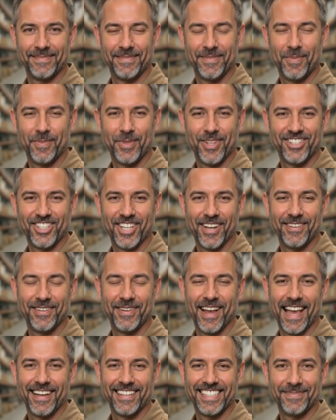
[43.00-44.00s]
We'll show you
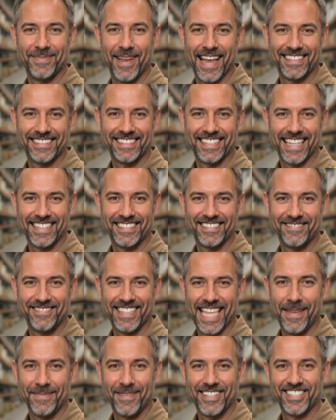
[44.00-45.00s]
how to spot signs of
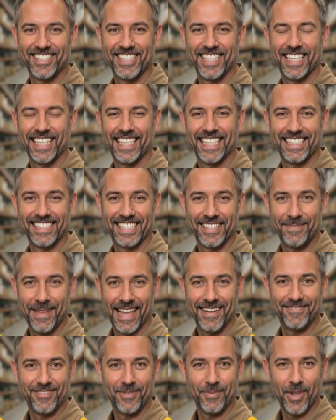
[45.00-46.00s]
damage,
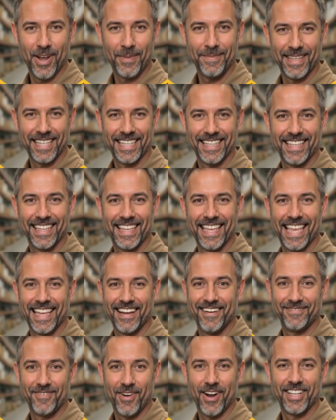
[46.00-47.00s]
inspect for warping,
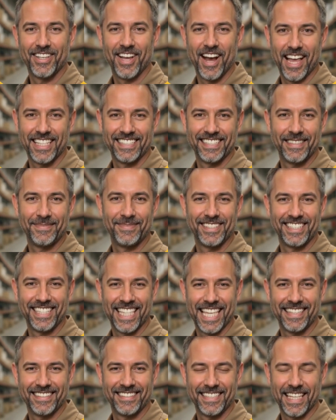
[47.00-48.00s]
and avoid costly
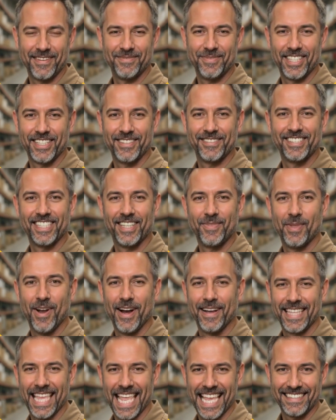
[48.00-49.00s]
mistakes like reusing
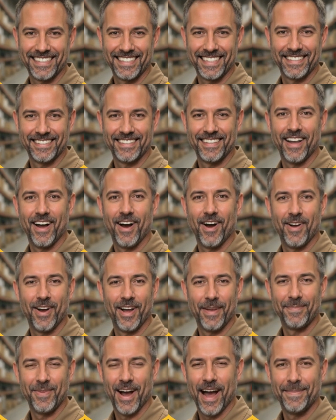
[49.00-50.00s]
worn gaskets or
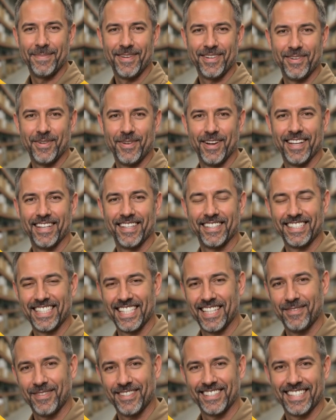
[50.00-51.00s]
improper torque
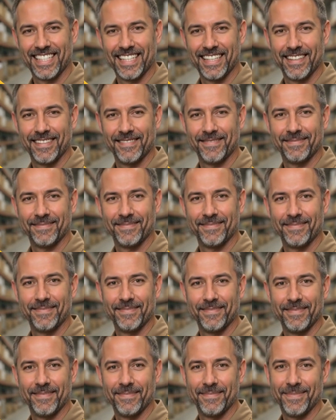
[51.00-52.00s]
sequencing.
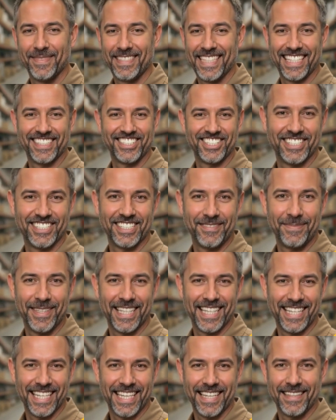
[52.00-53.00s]
But that's the
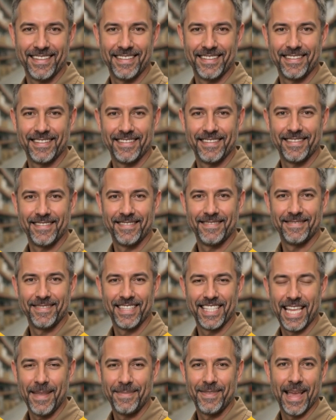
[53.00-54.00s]
beginning.
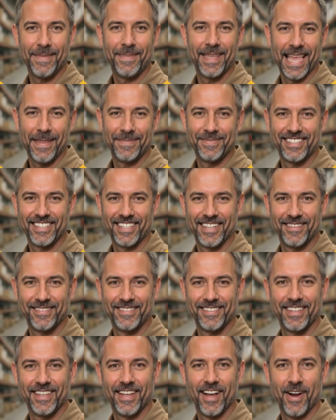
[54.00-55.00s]
In upcoming
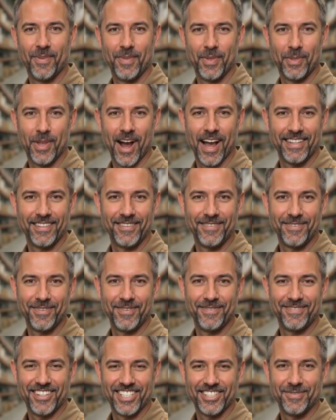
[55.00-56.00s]
episodes, we'll walk you
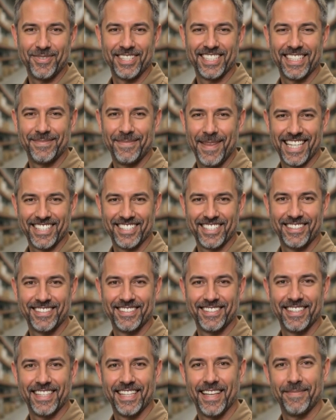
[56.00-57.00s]
through visual
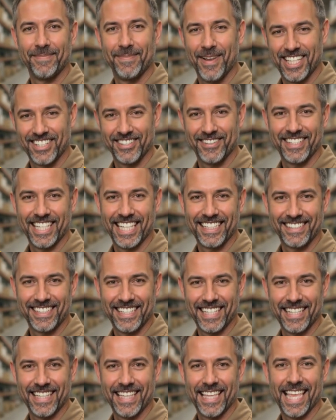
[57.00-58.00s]
inspections, pressure
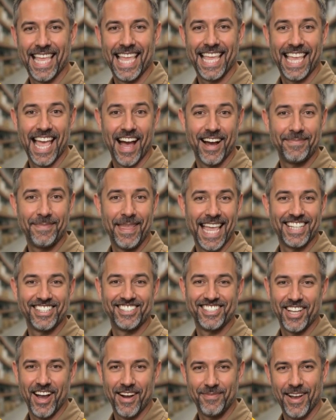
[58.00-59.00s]
testing, and how to manage
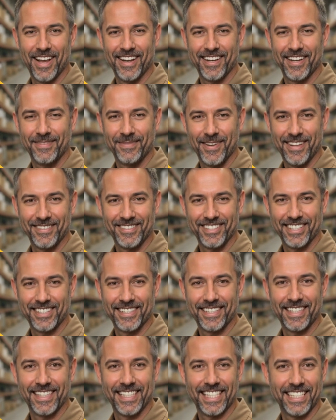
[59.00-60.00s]
saltwater
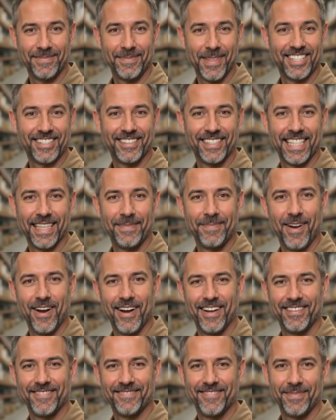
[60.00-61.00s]
corrosion, especially
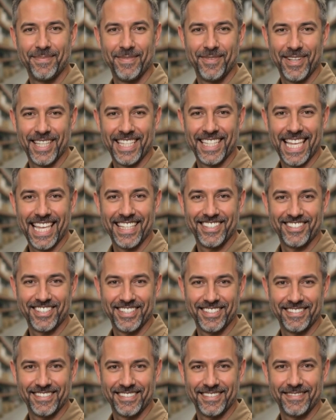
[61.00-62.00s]
important for marine
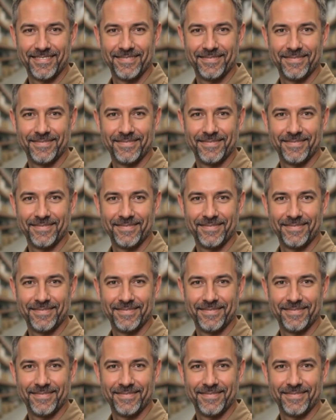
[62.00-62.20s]
engines.